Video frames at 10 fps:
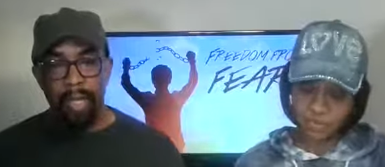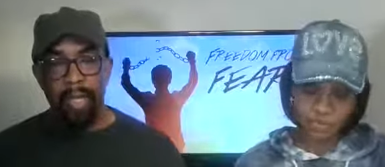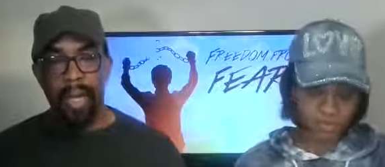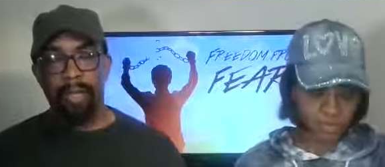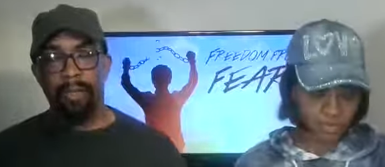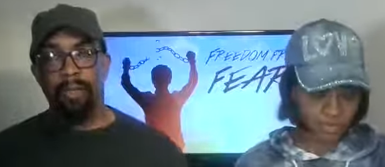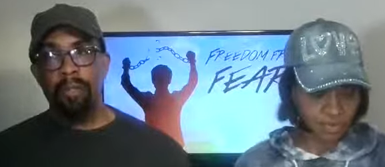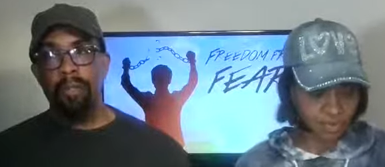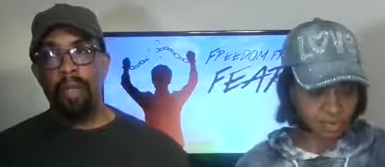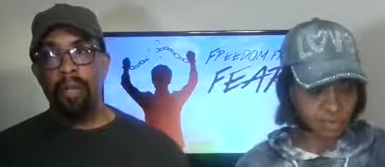Speaker 1: I
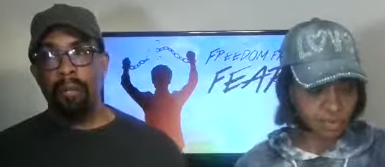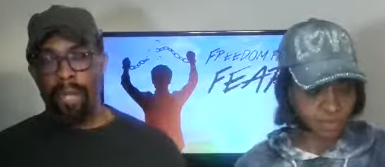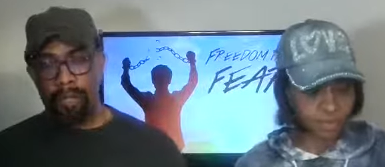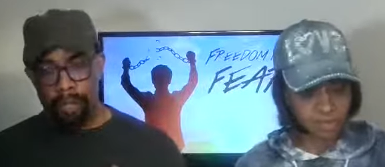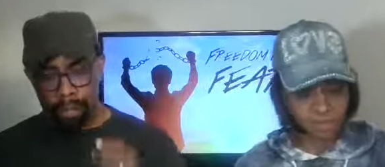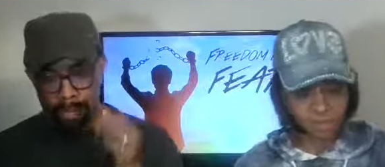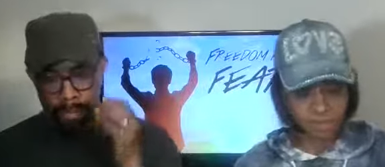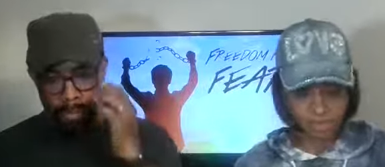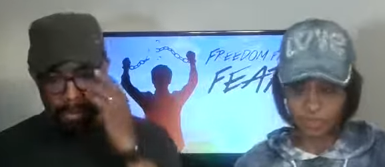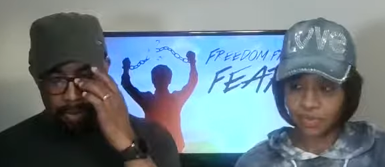thought about this
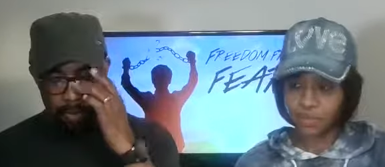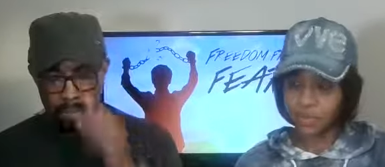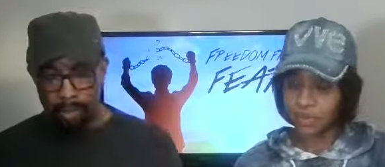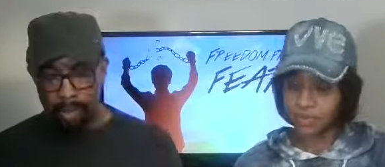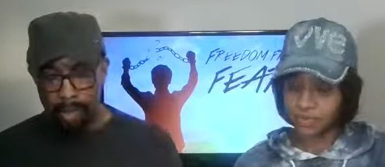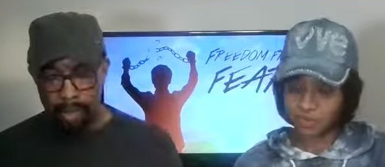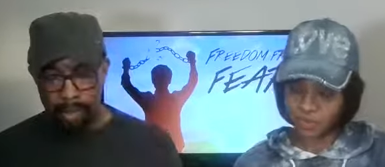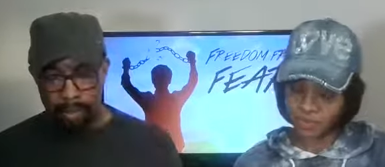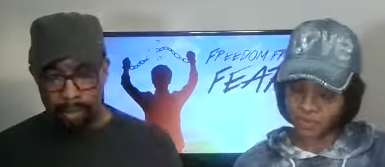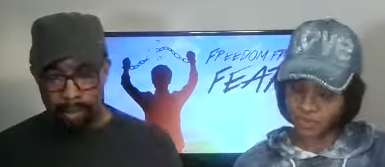scripture.
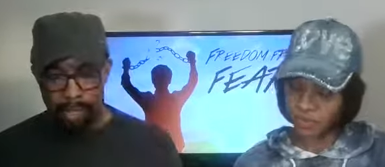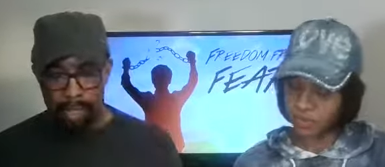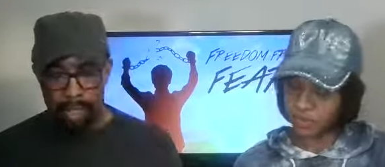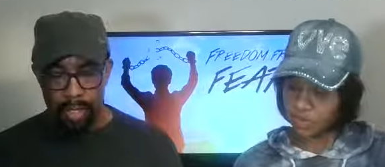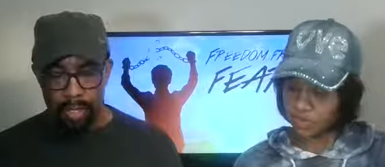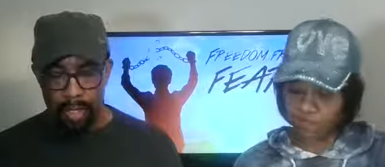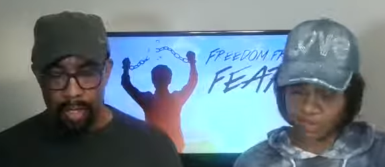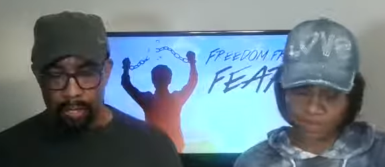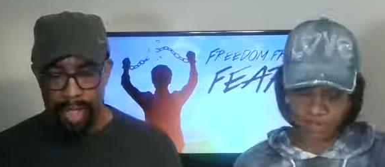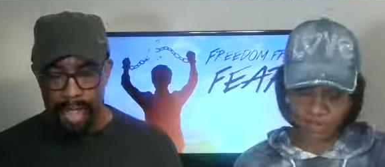Uh, it's in
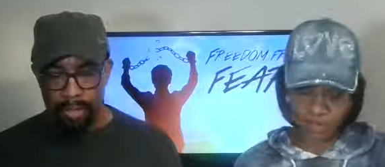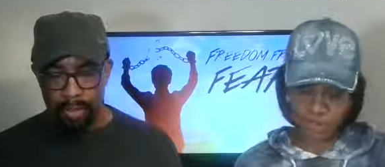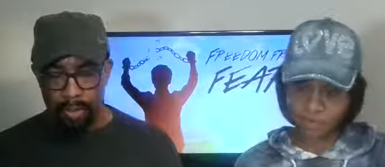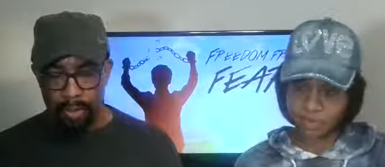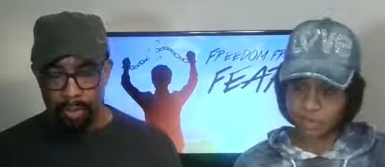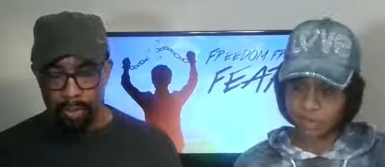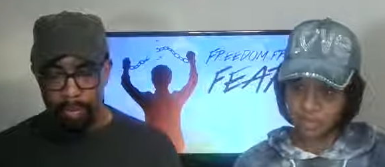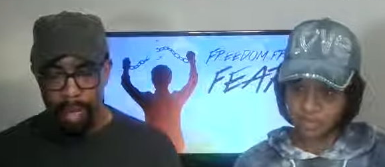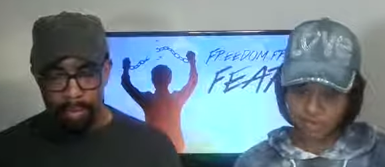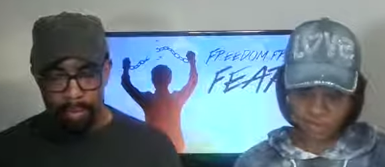uh, Matthew, and
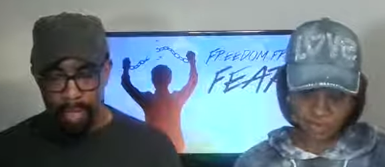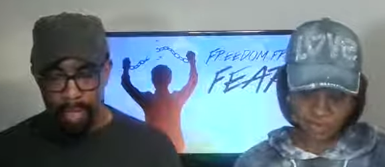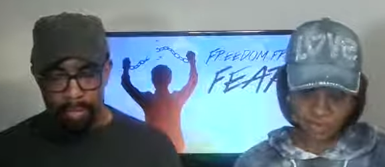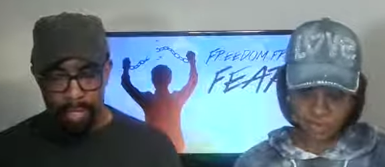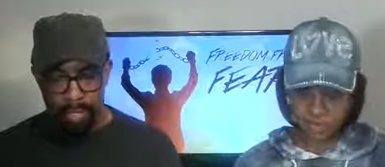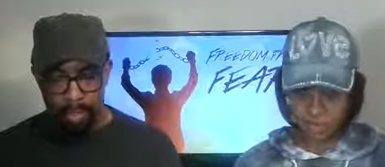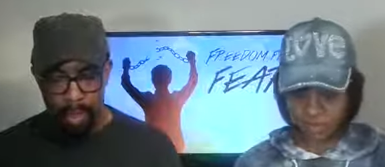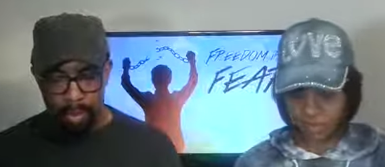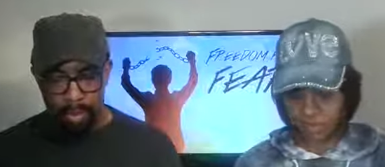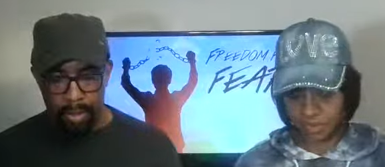probably many of us
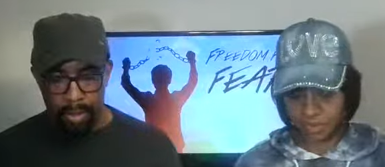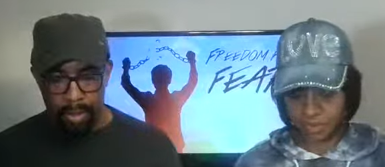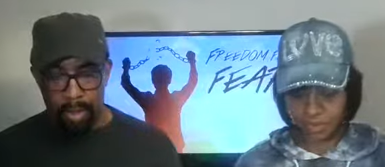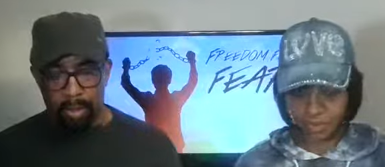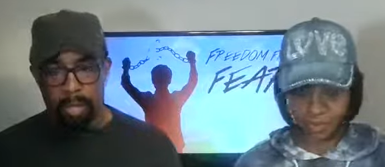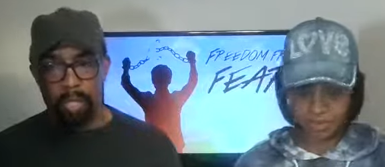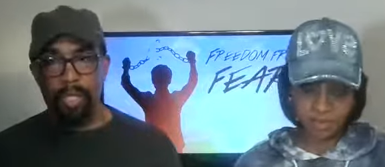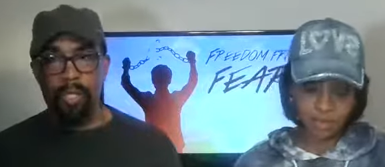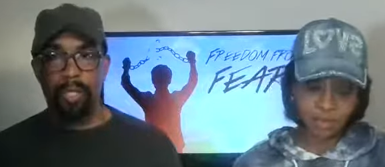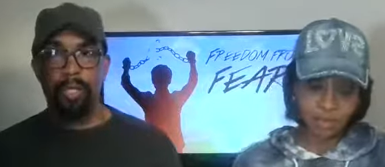know it, but
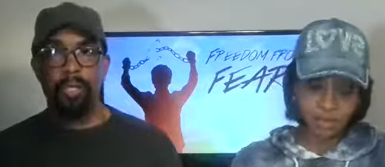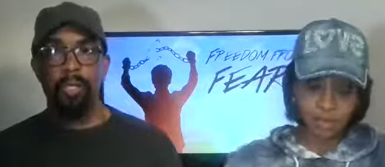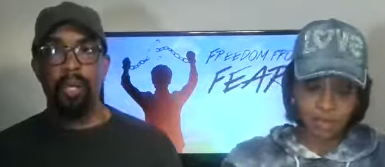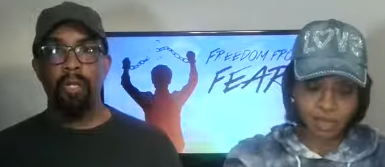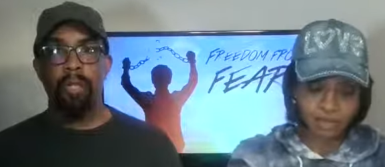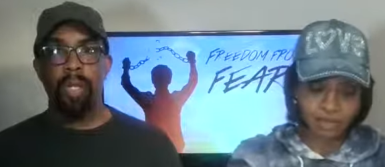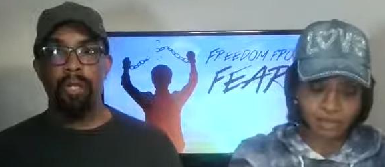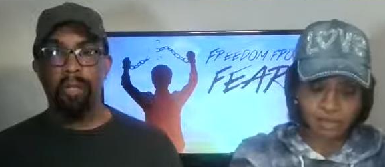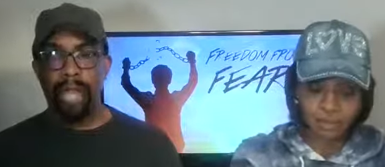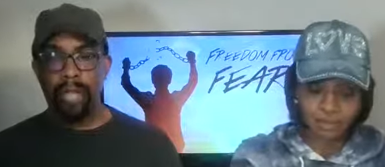Jesus talked about it
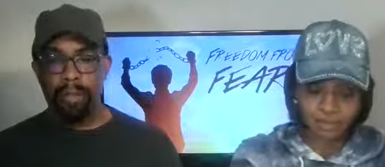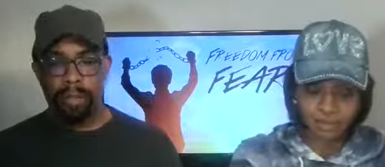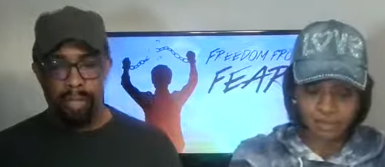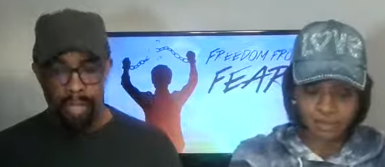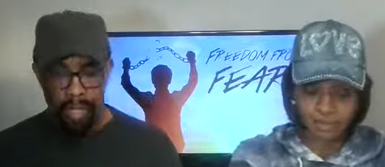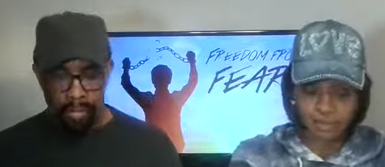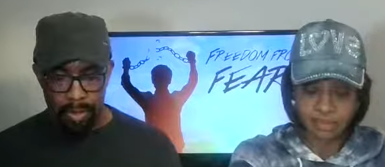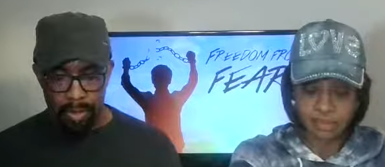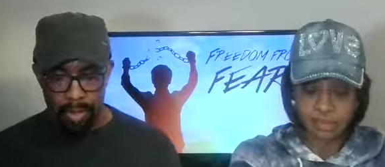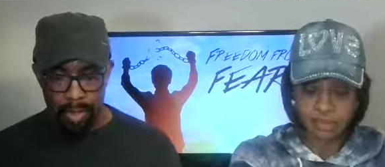as Matthew
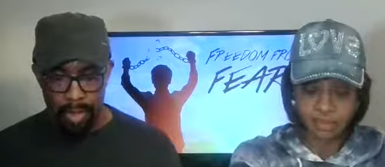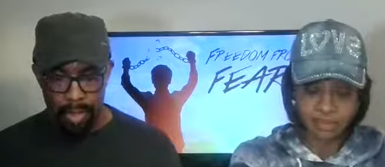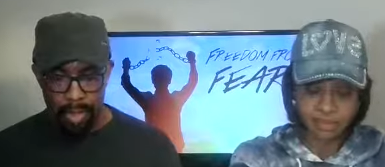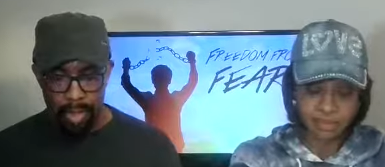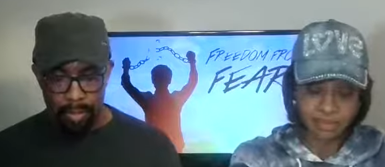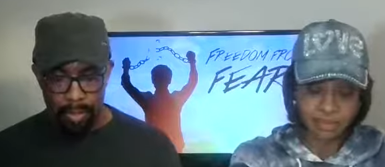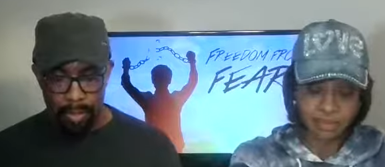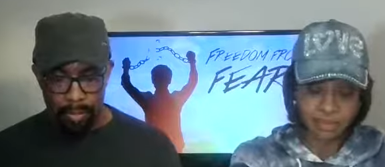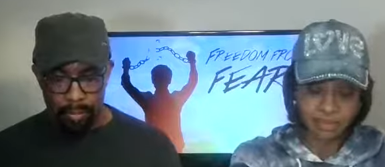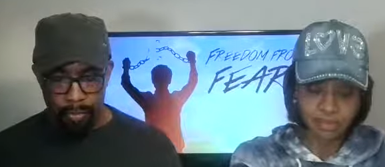7 uh,
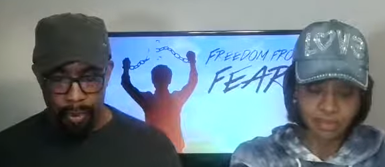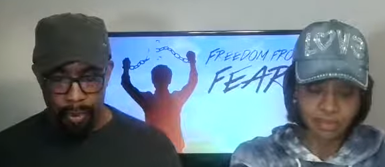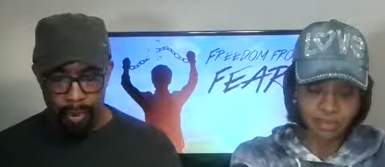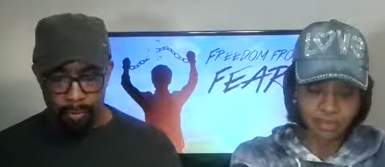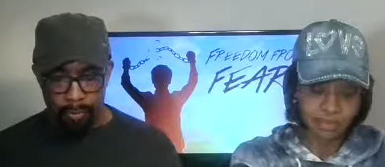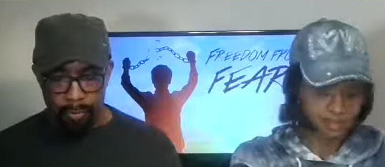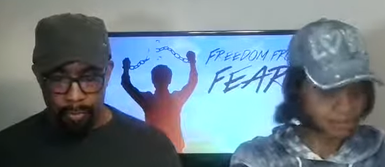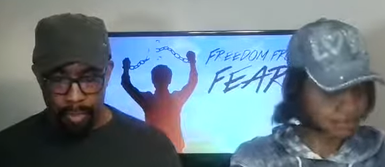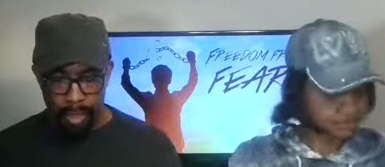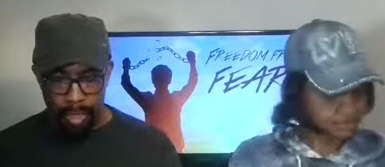24.
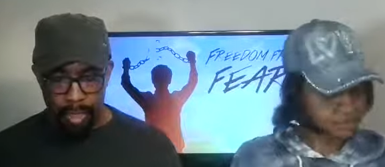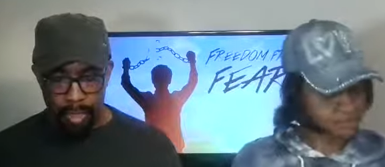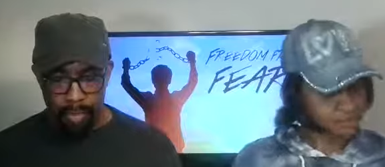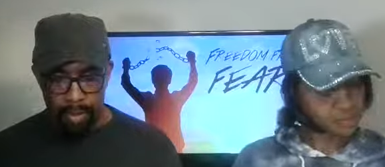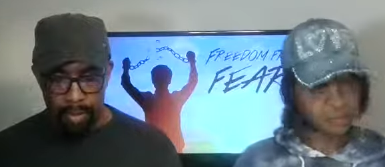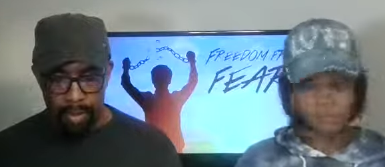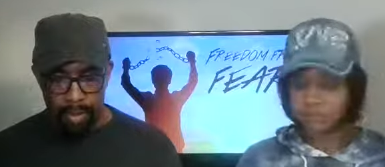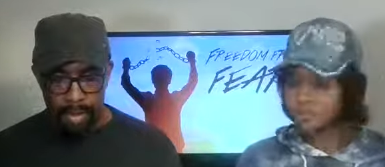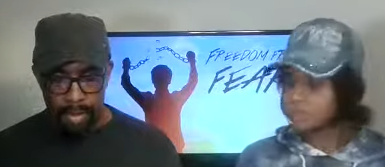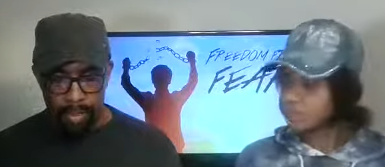And
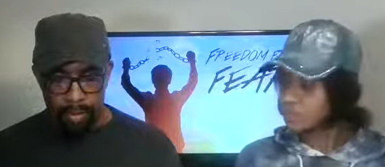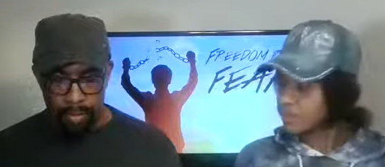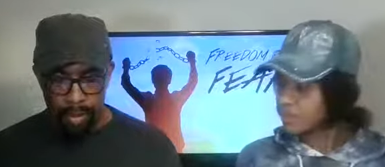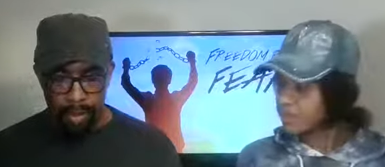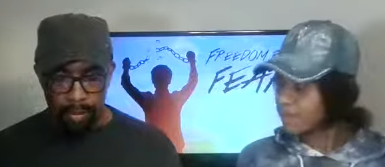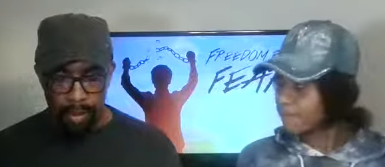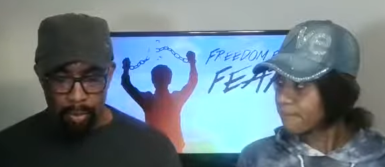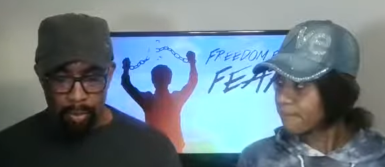it's really what